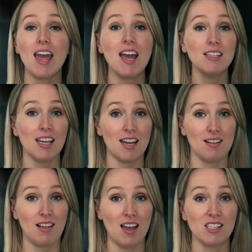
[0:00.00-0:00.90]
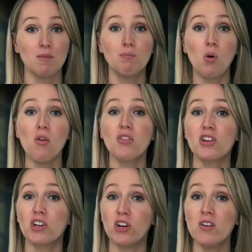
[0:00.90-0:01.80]
and analyze both the
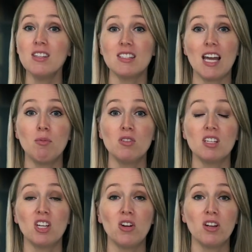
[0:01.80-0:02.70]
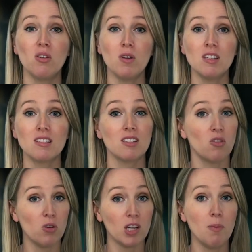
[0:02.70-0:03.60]
current cybersecurity risks
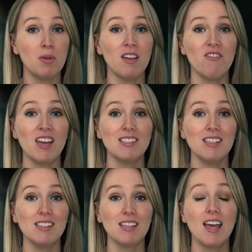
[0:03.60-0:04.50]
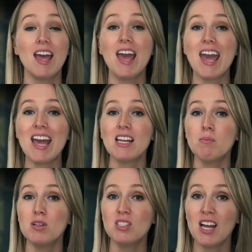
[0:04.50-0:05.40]
your company faces and
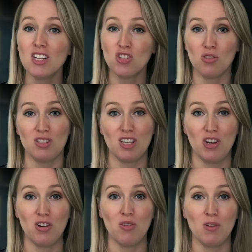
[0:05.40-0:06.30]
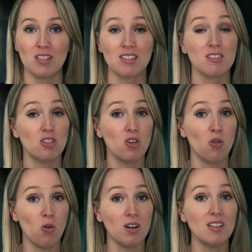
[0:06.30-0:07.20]
potential security risks to your
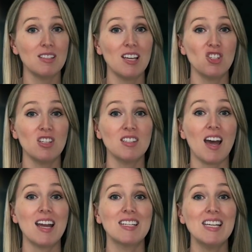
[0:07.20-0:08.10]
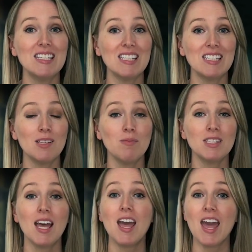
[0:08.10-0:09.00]
organization's I T systems
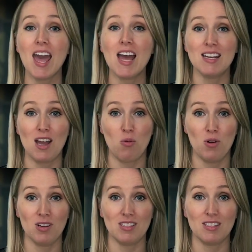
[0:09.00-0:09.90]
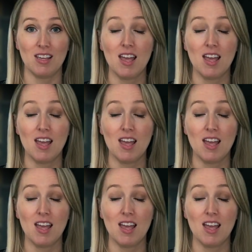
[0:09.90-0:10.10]
and networks.